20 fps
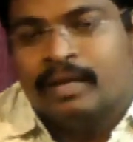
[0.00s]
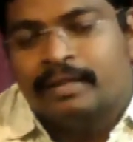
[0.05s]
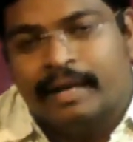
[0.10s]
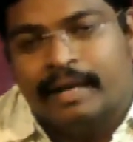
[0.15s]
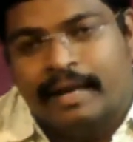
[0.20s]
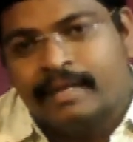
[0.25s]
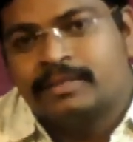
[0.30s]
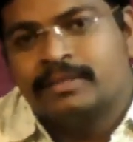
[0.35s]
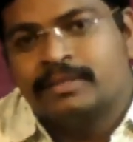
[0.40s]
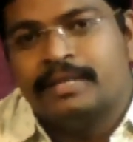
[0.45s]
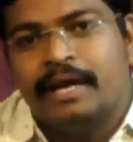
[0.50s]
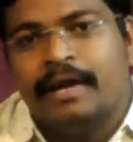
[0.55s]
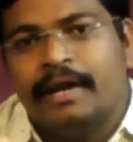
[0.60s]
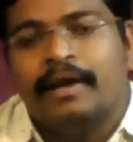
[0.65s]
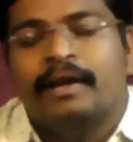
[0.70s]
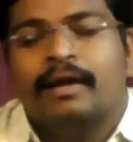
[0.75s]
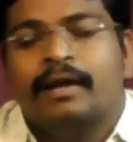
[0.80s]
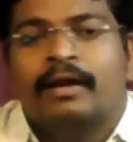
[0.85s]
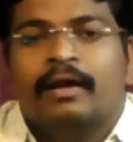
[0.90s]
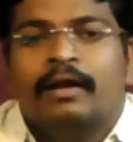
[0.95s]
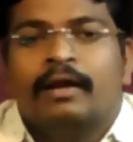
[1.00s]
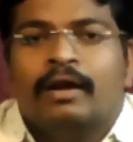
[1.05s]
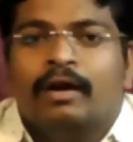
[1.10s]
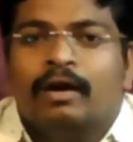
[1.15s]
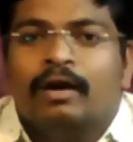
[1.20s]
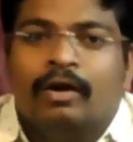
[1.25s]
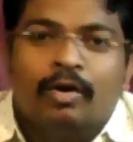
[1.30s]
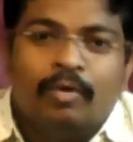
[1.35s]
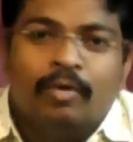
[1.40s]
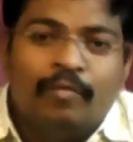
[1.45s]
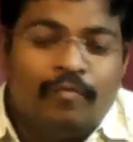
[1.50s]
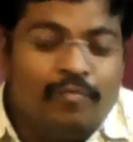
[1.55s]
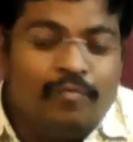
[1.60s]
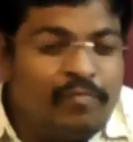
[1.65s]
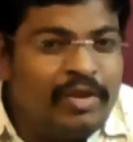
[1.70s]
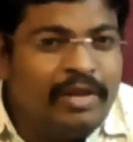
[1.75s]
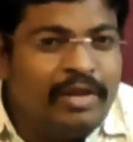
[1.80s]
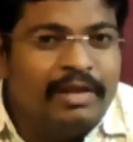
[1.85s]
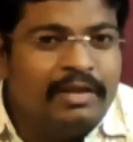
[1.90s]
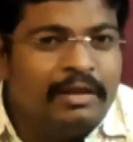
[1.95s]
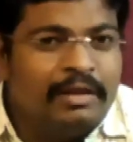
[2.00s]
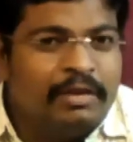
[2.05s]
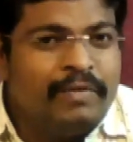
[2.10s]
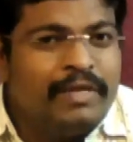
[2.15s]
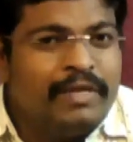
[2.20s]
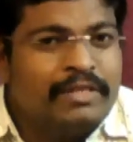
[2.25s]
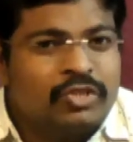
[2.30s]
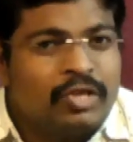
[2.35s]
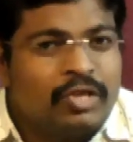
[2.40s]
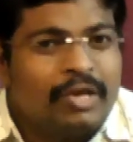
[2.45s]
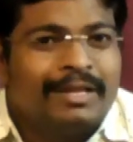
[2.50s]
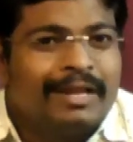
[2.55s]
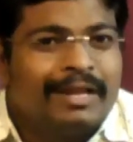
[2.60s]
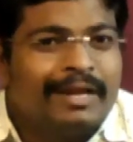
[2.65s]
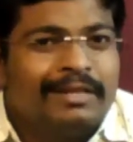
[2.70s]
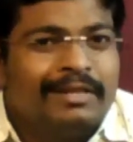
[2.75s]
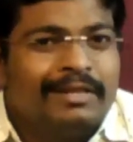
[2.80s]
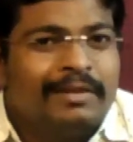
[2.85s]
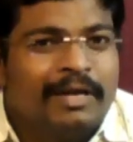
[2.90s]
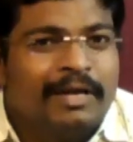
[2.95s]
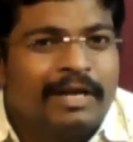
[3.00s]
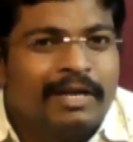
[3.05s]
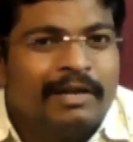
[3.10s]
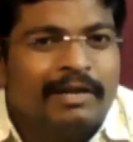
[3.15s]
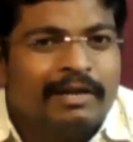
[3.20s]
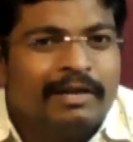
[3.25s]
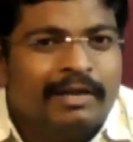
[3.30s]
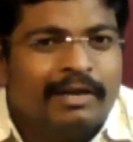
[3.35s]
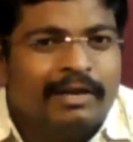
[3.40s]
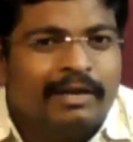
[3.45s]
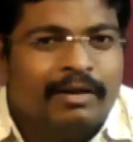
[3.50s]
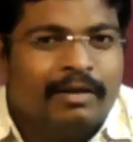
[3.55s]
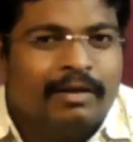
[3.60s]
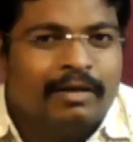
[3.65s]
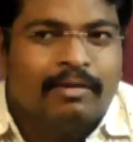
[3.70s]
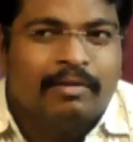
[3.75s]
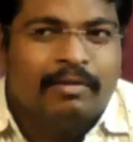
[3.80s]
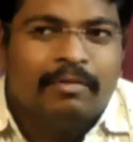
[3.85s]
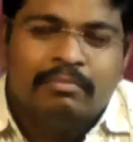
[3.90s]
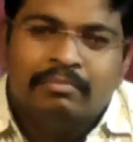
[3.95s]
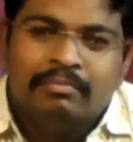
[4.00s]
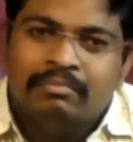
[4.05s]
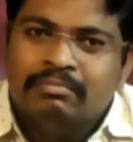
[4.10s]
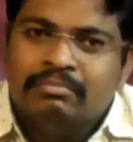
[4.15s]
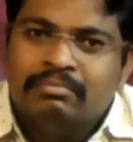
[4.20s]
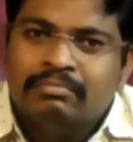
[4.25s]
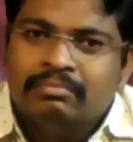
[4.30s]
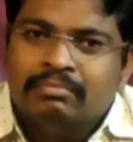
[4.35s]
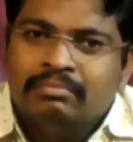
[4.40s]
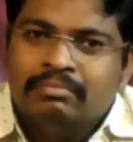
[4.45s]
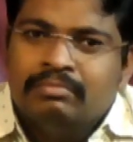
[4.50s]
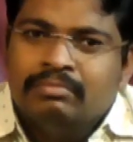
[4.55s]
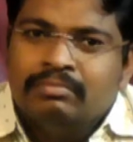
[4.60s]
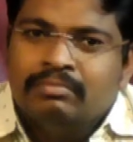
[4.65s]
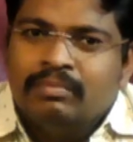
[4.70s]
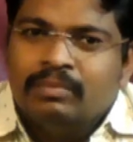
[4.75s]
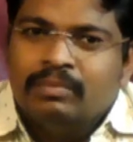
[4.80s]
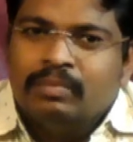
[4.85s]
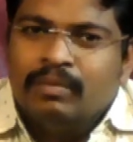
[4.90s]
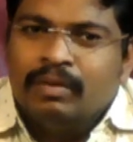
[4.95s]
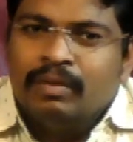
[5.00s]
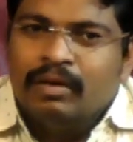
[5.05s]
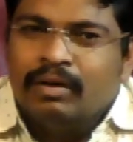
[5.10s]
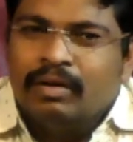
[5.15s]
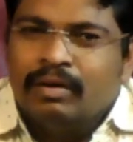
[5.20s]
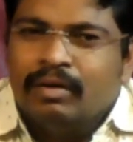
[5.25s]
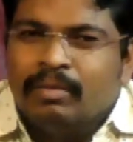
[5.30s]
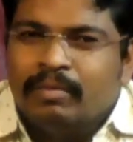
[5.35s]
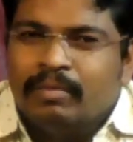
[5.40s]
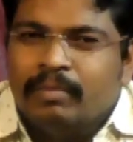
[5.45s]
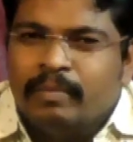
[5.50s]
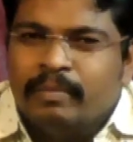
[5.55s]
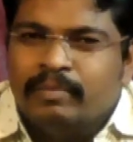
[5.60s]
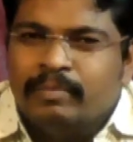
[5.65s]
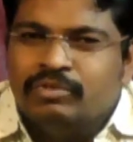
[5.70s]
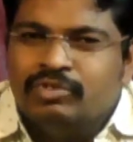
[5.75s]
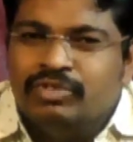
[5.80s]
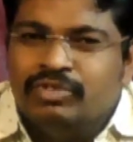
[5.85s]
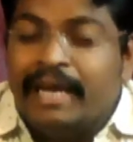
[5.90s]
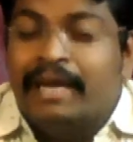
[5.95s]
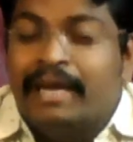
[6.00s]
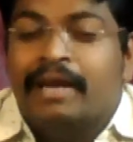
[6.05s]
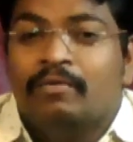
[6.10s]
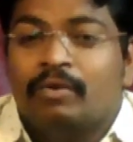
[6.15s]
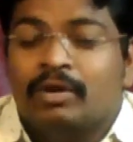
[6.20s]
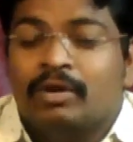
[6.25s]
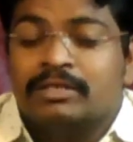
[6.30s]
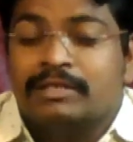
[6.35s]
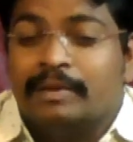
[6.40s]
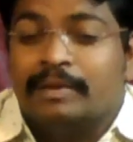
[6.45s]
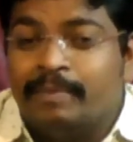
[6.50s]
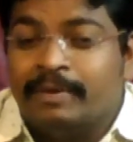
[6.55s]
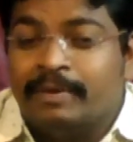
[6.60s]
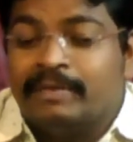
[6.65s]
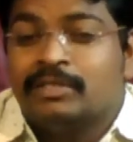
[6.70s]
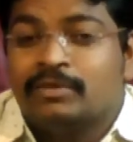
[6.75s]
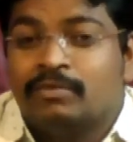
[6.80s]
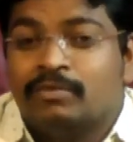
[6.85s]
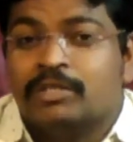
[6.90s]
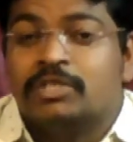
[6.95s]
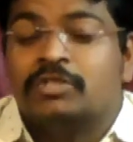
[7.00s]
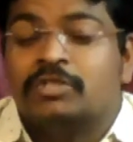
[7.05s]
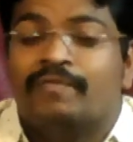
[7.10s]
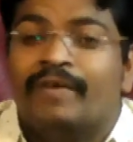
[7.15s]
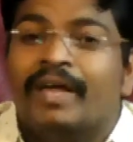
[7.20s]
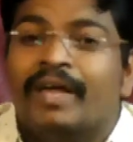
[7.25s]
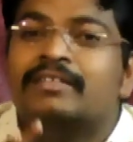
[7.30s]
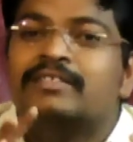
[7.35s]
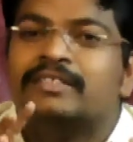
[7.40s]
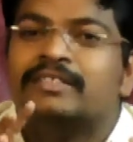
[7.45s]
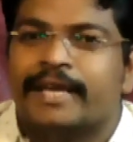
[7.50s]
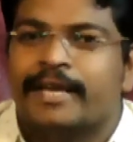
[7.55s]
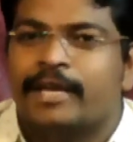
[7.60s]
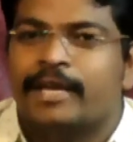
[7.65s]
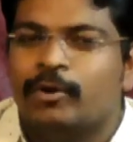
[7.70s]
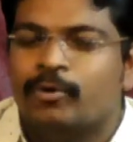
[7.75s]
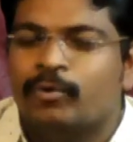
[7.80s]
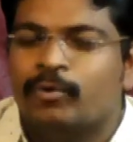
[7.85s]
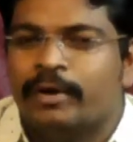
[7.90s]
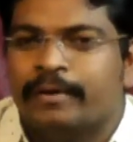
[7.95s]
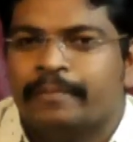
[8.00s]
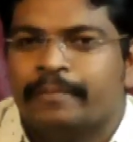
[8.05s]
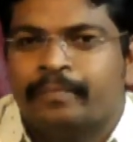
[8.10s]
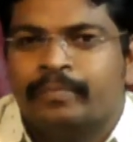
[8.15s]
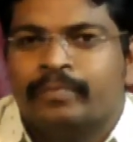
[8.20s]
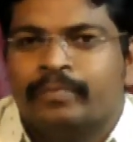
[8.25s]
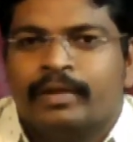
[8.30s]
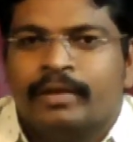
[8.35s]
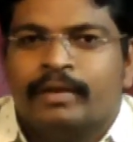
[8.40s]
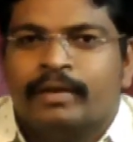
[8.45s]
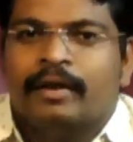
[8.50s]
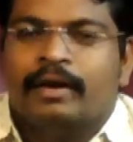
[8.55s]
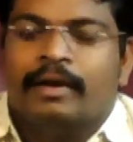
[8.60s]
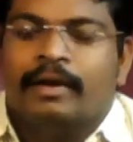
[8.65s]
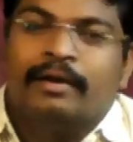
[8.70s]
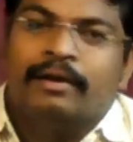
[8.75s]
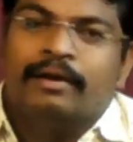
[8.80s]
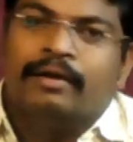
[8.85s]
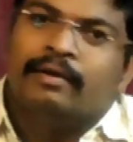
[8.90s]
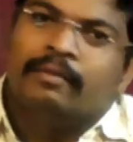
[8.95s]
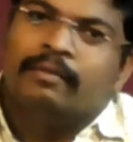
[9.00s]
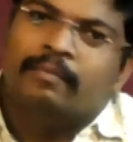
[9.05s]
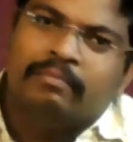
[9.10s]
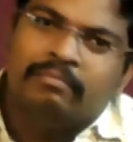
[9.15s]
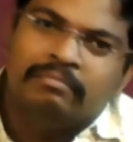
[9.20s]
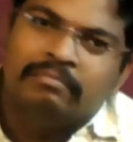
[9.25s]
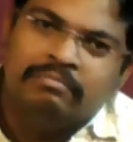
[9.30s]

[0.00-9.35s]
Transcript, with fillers: The next day, uh, we, we saw that the uh, uh, jail was, the prison was well secured and